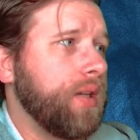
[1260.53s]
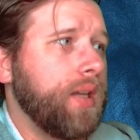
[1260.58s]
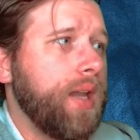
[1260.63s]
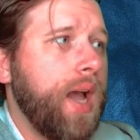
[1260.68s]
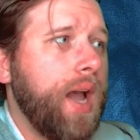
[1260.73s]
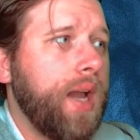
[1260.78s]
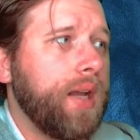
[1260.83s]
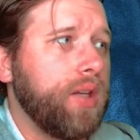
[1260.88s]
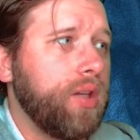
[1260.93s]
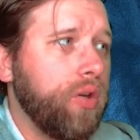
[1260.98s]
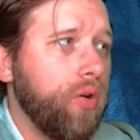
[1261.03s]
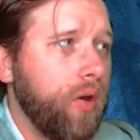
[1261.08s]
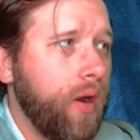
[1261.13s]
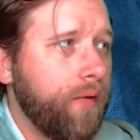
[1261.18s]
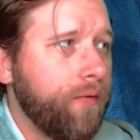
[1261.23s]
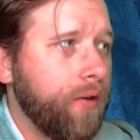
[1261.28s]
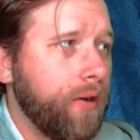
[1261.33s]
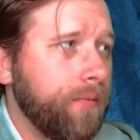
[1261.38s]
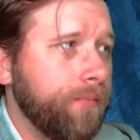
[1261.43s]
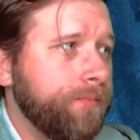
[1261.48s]
guide your
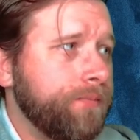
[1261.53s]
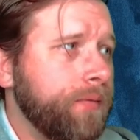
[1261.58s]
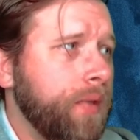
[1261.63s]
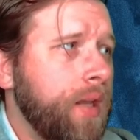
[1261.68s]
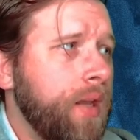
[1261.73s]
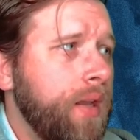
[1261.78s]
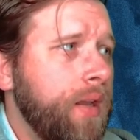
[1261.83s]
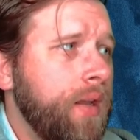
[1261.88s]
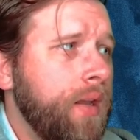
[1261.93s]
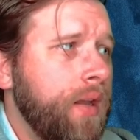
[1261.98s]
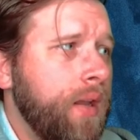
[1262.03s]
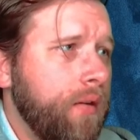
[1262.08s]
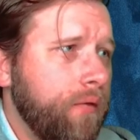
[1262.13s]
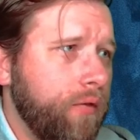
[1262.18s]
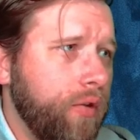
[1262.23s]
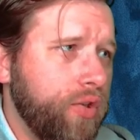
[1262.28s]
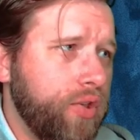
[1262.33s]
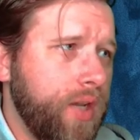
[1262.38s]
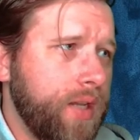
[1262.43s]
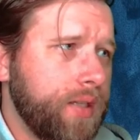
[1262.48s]
effort.
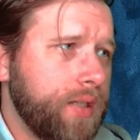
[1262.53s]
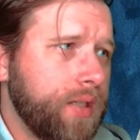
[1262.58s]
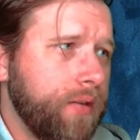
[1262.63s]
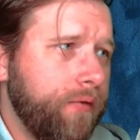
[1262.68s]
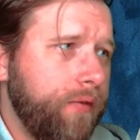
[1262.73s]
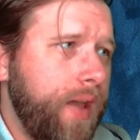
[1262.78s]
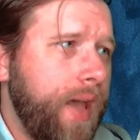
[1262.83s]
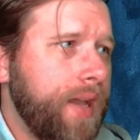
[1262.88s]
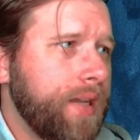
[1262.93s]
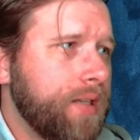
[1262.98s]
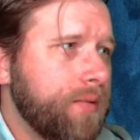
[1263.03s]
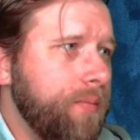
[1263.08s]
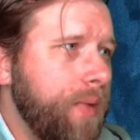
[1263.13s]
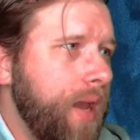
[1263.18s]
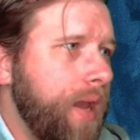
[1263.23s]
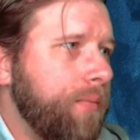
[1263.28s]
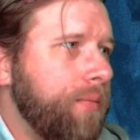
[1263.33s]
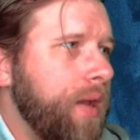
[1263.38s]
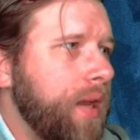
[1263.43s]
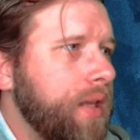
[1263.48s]
For just the facts,
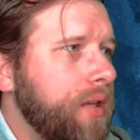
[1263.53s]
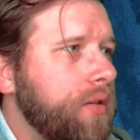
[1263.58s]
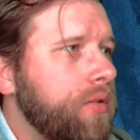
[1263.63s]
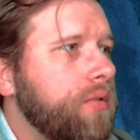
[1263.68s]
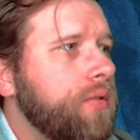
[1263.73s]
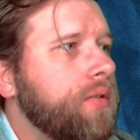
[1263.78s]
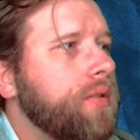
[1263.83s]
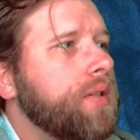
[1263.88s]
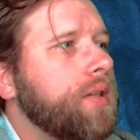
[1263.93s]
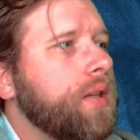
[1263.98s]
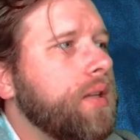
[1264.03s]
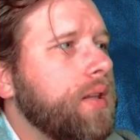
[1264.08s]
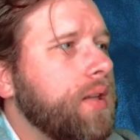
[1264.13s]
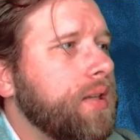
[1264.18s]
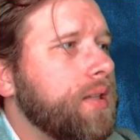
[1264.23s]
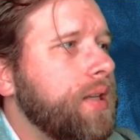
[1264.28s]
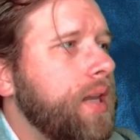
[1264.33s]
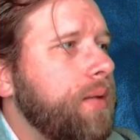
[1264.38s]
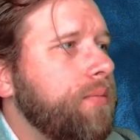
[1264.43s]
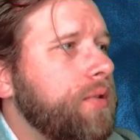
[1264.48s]
ma'am, I use uh,
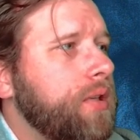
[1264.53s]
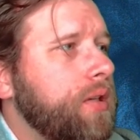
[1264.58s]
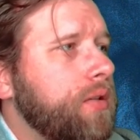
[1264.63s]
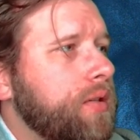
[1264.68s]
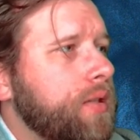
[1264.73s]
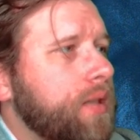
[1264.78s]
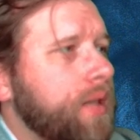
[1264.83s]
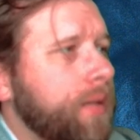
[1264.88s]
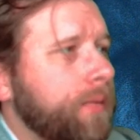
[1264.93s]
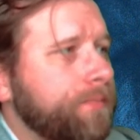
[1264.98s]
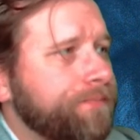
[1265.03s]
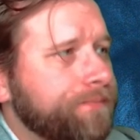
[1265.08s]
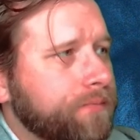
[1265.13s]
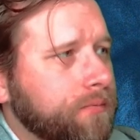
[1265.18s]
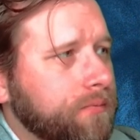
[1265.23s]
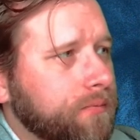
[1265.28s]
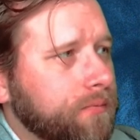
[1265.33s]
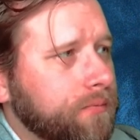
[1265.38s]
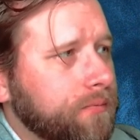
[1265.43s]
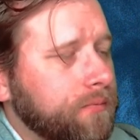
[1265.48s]
the same two step.
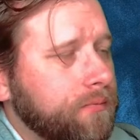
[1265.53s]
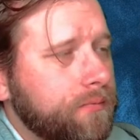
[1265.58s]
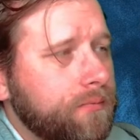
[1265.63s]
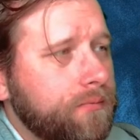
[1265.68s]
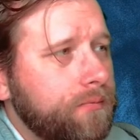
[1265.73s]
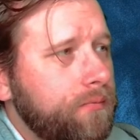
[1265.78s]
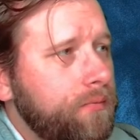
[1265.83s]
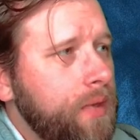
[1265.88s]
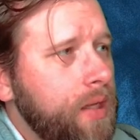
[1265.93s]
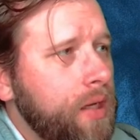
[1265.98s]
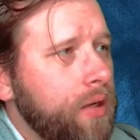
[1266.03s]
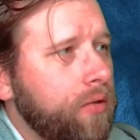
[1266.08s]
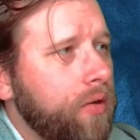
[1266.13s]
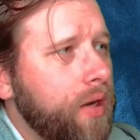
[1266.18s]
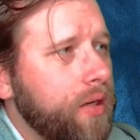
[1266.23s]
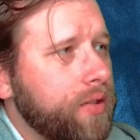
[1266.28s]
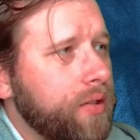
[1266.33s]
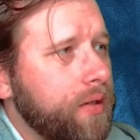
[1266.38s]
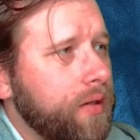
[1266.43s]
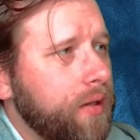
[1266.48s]

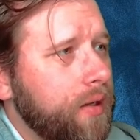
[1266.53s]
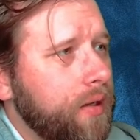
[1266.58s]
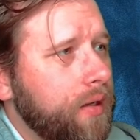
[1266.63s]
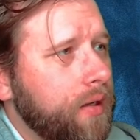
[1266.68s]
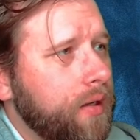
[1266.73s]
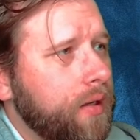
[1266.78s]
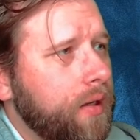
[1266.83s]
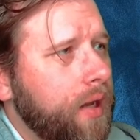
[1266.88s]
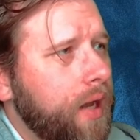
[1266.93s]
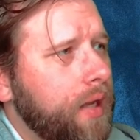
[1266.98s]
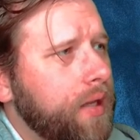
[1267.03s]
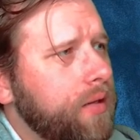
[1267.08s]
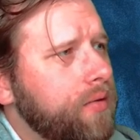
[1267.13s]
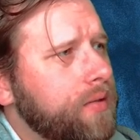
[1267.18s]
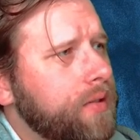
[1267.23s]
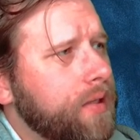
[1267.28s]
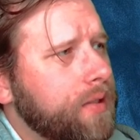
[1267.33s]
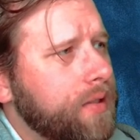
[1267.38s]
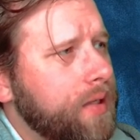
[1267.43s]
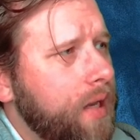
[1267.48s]
Correction. The, uh, I
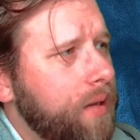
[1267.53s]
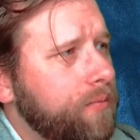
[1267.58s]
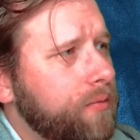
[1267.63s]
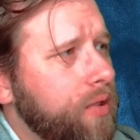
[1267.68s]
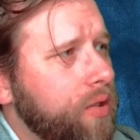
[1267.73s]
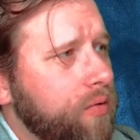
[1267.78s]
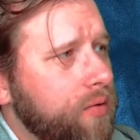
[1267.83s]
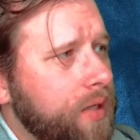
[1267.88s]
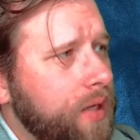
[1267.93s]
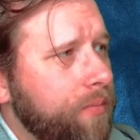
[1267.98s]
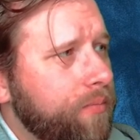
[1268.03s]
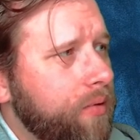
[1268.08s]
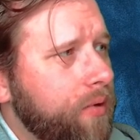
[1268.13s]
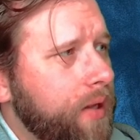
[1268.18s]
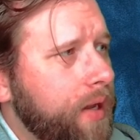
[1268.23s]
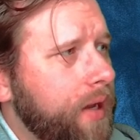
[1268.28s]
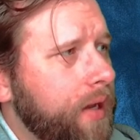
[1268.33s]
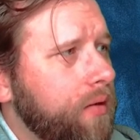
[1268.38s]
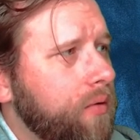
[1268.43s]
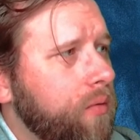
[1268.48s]
use the same two-step
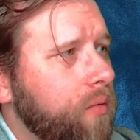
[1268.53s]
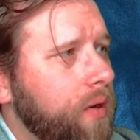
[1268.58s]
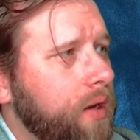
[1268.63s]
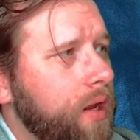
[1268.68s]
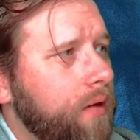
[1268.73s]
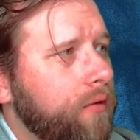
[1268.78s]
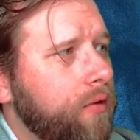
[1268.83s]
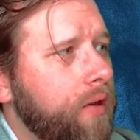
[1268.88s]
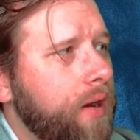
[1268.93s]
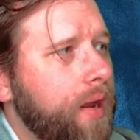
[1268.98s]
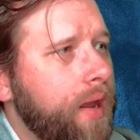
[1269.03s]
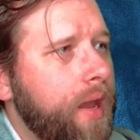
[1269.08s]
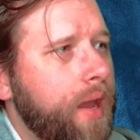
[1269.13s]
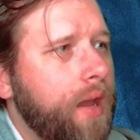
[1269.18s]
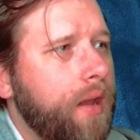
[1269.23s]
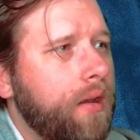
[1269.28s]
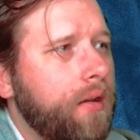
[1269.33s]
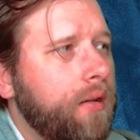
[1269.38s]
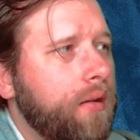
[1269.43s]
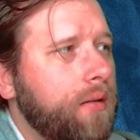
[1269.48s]
plan whenever I
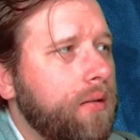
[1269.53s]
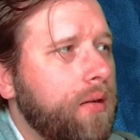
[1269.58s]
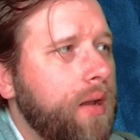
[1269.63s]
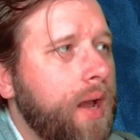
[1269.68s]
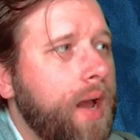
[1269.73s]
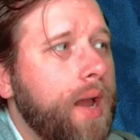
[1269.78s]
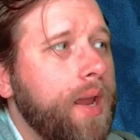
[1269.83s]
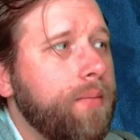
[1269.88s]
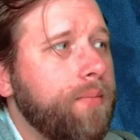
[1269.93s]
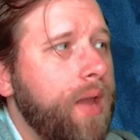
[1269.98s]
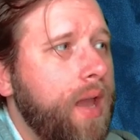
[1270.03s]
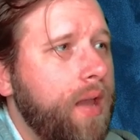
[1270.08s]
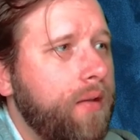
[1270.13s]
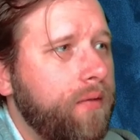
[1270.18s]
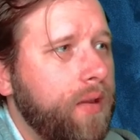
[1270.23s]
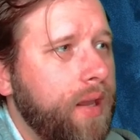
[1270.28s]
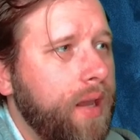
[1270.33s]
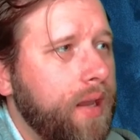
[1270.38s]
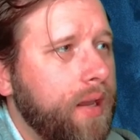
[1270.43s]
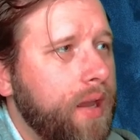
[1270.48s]
have I am
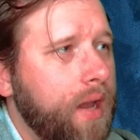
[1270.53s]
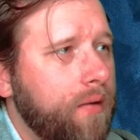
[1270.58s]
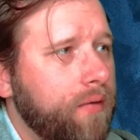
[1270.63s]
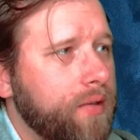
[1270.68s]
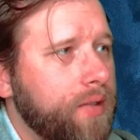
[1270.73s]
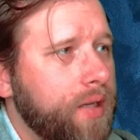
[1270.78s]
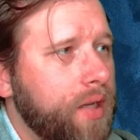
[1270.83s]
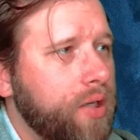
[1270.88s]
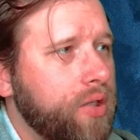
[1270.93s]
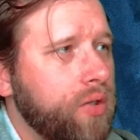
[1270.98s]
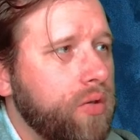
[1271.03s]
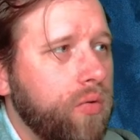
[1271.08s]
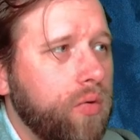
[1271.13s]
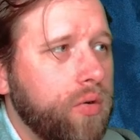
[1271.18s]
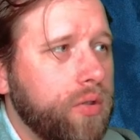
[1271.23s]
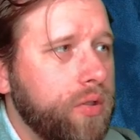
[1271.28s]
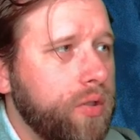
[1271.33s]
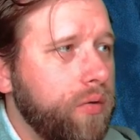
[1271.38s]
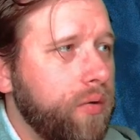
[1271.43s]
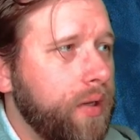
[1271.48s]
having a conversation
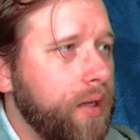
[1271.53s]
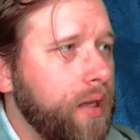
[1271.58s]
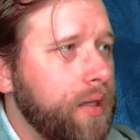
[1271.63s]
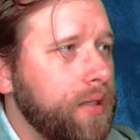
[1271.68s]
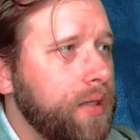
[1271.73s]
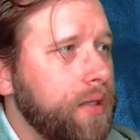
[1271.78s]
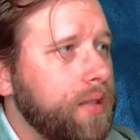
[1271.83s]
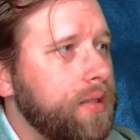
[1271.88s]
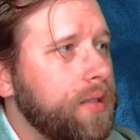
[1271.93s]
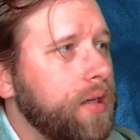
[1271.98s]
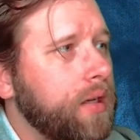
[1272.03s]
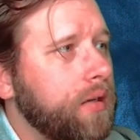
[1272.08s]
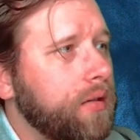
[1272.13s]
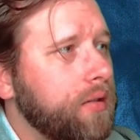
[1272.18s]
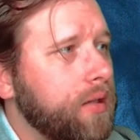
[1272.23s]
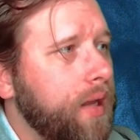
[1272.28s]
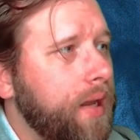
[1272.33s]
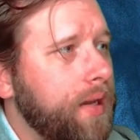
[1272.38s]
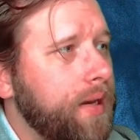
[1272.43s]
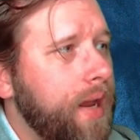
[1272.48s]
or doing a
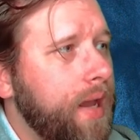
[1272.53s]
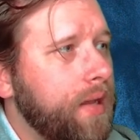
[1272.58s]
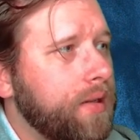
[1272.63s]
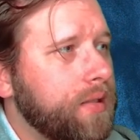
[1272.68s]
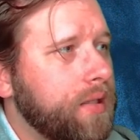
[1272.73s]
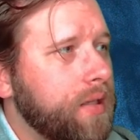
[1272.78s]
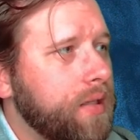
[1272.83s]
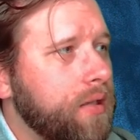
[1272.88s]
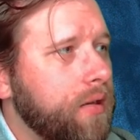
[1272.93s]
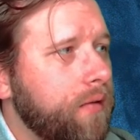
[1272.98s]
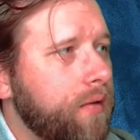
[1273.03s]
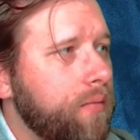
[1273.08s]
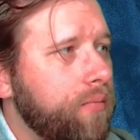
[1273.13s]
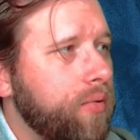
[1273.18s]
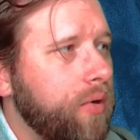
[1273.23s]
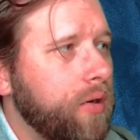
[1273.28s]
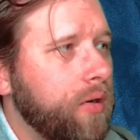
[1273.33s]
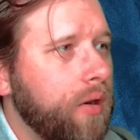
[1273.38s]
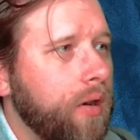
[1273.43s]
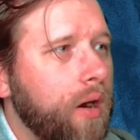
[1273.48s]
detailed analysis of a
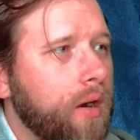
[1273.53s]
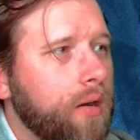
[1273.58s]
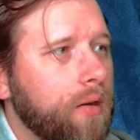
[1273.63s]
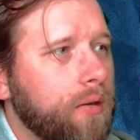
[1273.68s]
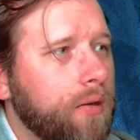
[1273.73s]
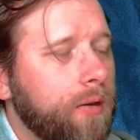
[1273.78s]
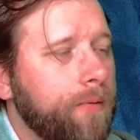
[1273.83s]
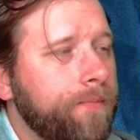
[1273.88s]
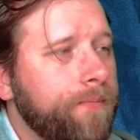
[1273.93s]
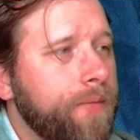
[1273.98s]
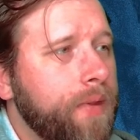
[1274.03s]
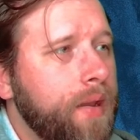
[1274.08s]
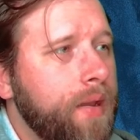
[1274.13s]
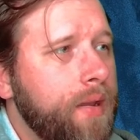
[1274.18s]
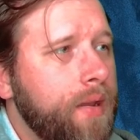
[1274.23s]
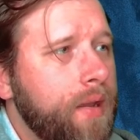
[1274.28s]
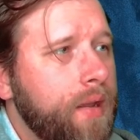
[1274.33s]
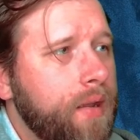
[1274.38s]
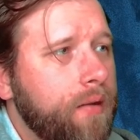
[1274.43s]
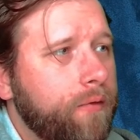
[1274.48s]
book or article.
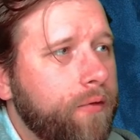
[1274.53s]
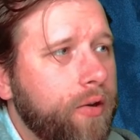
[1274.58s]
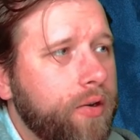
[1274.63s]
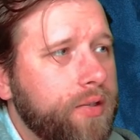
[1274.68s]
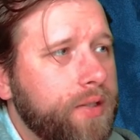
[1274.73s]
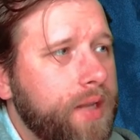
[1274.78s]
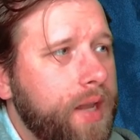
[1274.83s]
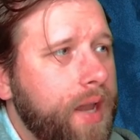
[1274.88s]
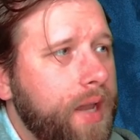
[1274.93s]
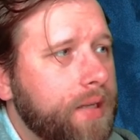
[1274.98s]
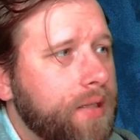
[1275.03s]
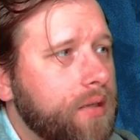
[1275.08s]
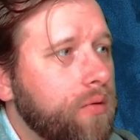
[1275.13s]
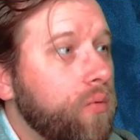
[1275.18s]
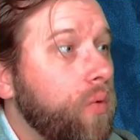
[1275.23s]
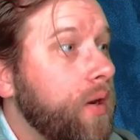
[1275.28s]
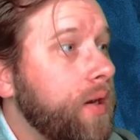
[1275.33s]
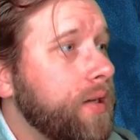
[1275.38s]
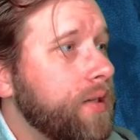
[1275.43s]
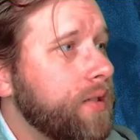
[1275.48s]
First, ask
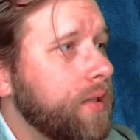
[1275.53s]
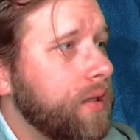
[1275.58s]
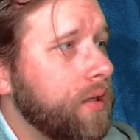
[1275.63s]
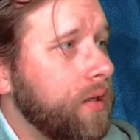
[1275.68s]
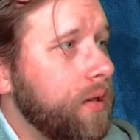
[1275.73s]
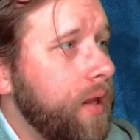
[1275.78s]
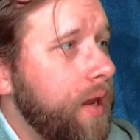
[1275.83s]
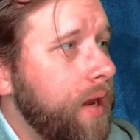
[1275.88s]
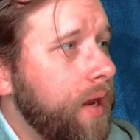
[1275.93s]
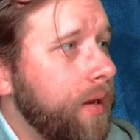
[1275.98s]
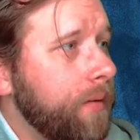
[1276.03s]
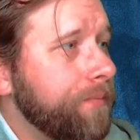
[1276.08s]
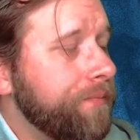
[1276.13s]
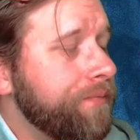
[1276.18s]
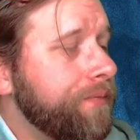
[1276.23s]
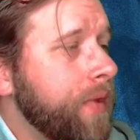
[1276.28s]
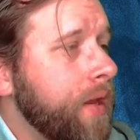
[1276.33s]
what is the claim?